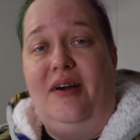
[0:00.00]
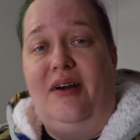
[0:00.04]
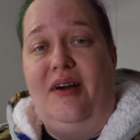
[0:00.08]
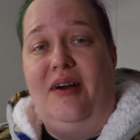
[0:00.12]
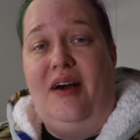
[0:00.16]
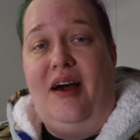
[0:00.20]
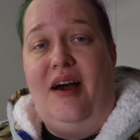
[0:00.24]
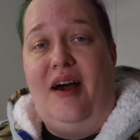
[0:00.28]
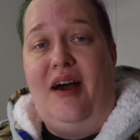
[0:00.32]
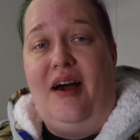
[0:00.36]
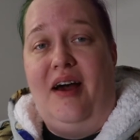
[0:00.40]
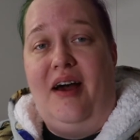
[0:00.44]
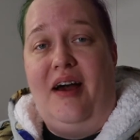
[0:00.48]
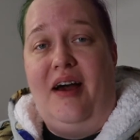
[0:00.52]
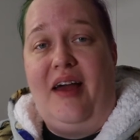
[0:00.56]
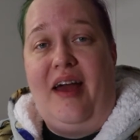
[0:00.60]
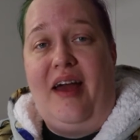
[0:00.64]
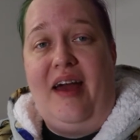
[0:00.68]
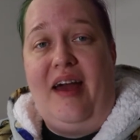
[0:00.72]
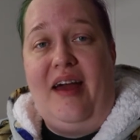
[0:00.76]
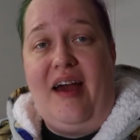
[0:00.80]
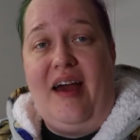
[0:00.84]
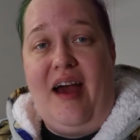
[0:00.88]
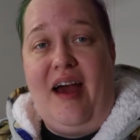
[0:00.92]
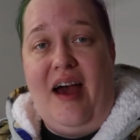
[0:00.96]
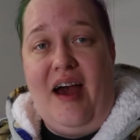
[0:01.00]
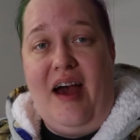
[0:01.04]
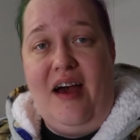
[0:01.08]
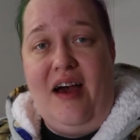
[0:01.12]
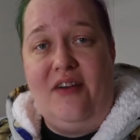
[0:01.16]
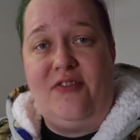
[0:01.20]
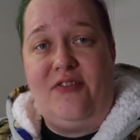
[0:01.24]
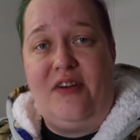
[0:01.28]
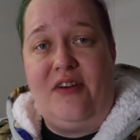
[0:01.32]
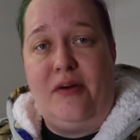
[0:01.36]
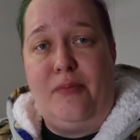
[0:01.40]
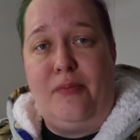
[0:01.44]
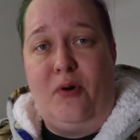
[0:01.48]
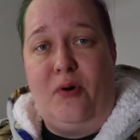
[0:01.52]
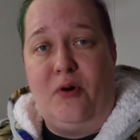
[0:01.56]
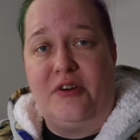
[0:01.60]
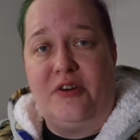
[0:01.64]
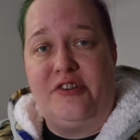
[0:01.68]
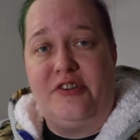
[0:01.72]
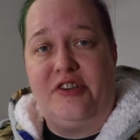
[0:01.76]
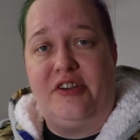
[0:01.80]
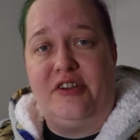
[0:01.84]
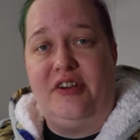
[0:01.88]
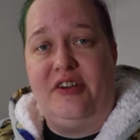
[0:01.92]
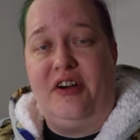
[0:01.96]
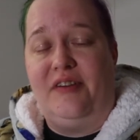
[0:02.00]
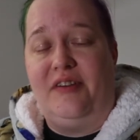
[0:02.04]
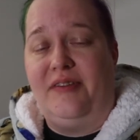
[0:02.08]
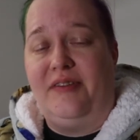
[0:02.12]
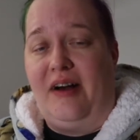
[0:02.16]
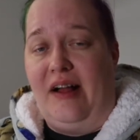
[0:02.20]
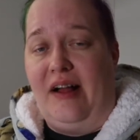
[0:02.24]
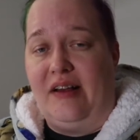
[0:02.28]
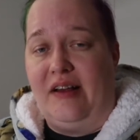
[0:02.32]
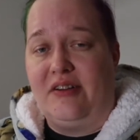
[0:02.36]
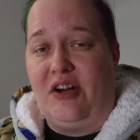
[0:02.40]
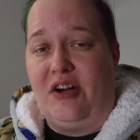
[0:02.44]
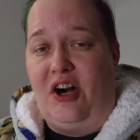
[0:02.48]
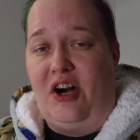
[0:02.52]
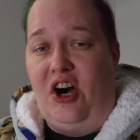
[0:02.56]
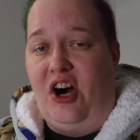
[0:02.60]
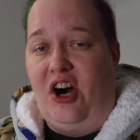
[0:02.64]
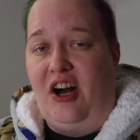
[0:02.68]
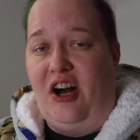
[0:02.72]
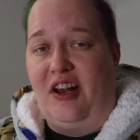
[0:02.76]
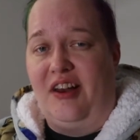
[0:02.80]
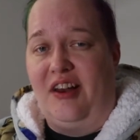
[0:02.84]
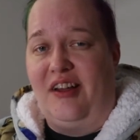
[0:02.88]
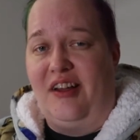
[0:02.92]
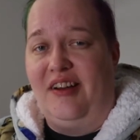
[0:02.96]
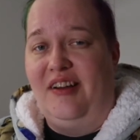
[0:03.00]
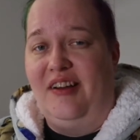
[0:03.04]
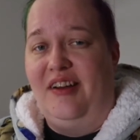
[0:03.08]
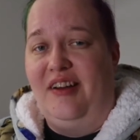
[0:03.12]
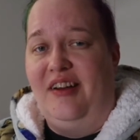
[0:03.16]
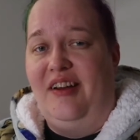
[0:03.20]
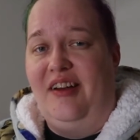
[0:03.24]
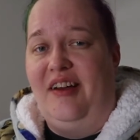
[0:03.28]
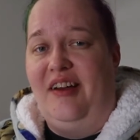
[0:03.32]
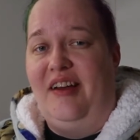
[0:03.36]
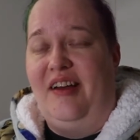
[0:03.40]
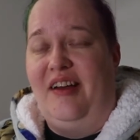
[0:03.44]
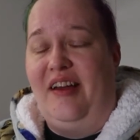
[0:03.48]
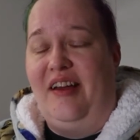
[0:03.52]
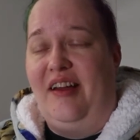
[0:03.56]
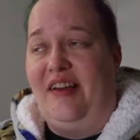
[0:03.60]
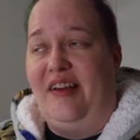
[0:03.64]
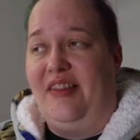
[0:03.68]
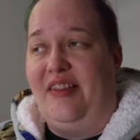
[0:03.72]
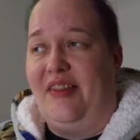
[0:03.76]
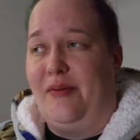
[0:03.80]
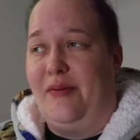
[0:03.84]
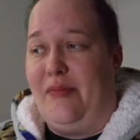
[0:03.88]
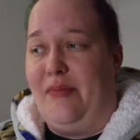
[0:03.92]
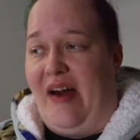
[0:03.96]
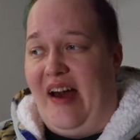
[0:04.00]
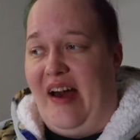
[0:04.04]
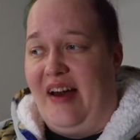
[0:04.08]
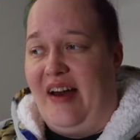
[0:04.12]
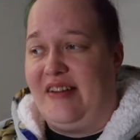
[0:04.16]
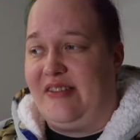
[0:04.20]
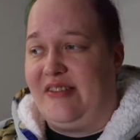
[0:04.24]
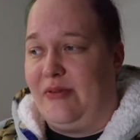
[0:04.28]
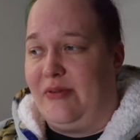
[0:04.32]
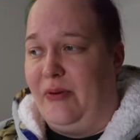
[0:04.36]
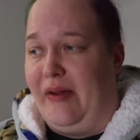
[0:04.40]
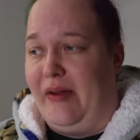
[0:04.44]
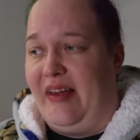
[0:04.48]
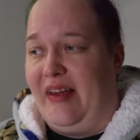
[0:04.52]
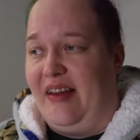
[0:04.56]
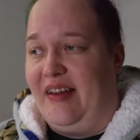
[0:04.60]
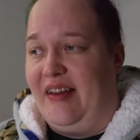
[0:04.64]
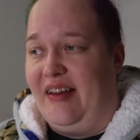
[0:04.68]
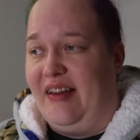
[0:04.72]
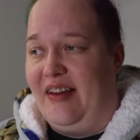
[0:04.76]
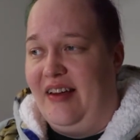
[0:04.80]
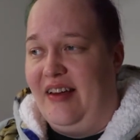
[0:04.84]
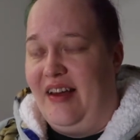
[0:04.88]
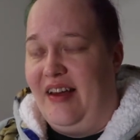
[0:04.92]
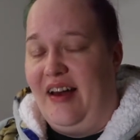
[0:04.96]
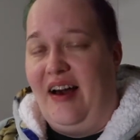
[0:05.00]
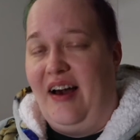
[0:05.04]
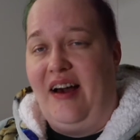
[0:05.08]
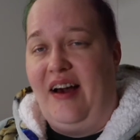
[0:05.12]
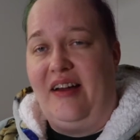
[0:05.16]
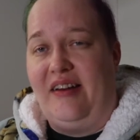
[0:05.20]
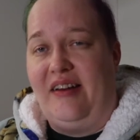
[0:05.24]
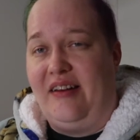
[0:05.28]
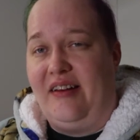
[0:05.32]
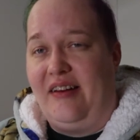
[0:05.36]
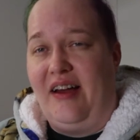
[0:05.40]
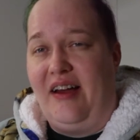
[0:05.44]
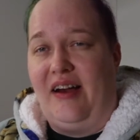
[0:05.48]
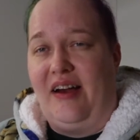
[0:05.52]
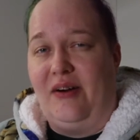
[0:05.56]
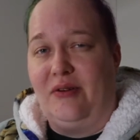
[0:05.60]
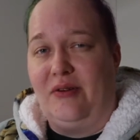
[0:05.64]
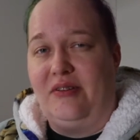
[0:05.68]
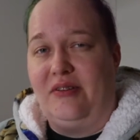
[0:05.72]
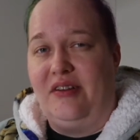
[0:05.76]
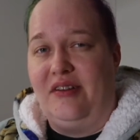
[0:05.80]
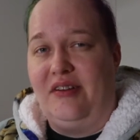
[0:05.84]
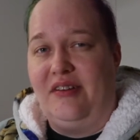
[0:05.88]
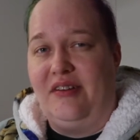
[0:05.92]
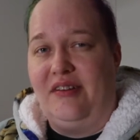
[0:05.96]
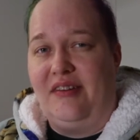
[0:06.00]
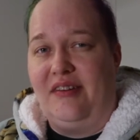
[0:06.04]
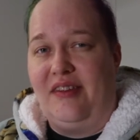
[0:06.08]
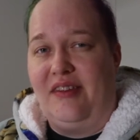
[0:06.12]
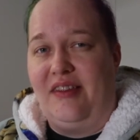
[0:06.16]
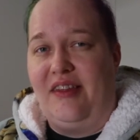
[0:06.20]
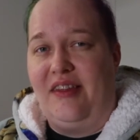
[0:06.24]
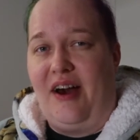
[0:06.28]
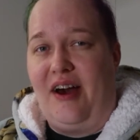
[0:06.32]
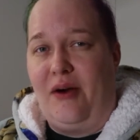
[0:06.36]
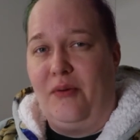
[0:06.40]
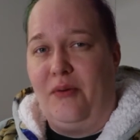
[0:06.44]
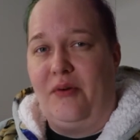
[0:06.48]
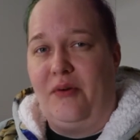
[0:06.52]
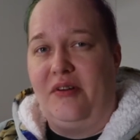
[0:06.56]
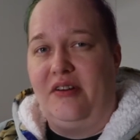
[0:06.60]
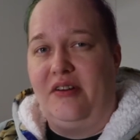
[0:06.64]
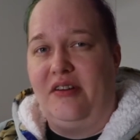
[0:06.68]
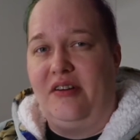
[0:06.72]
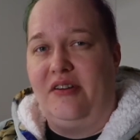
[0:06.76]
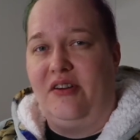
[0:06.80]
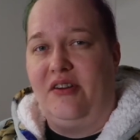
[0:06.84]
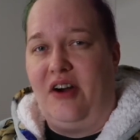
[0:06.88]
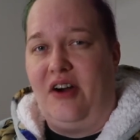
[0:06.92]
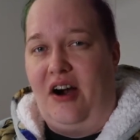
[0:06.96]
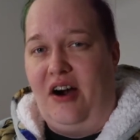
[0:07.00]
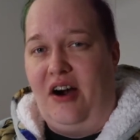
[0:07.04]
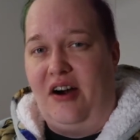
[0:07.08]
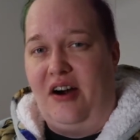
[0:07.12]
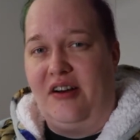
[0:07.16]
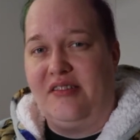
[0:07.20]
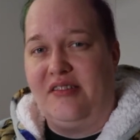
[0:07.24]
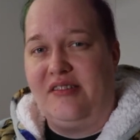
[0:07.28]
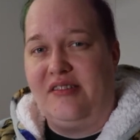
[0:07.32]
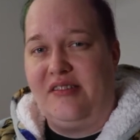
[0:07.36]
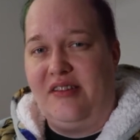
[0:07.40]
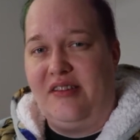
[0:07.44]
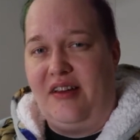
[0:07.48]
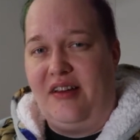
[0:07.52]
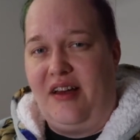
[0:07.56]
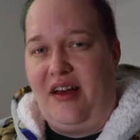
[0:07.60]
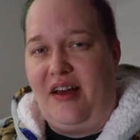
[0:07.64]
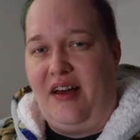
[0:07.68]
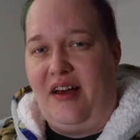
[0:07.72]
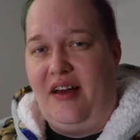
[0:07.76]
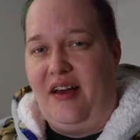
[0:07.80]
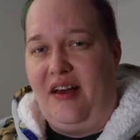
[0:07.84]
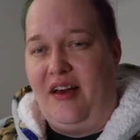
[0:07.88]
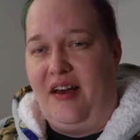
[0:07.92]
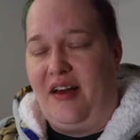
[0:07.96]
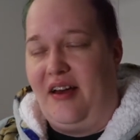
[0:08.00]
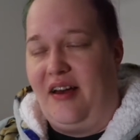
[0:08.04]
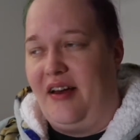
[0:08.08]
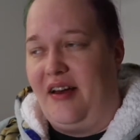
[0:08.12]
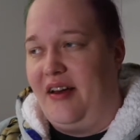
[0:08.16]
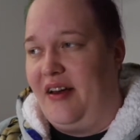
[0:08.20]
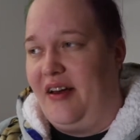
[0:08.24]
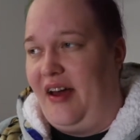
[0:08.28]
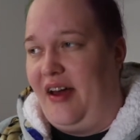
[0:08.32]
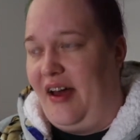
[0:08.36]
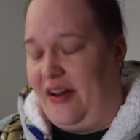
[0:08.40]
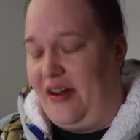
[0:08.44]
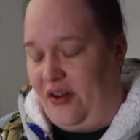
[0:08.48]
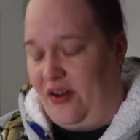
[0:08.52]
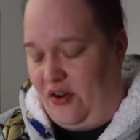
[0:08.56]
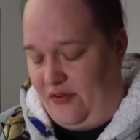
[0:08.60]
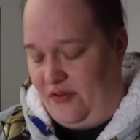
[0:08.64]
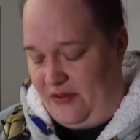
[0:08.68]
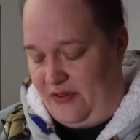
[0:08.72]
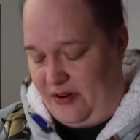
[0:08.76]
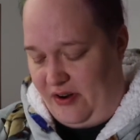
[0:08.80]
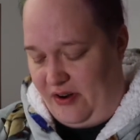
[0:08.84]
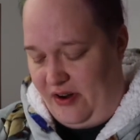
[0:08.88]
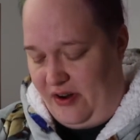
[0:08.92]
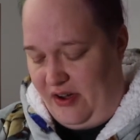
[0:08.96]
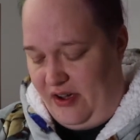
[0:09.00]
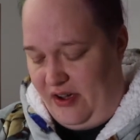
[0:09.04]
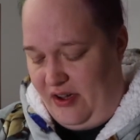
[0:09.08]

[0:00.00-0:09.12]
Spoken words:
a half a portion of alcohol in the past week, I doubt that would cause a hangover.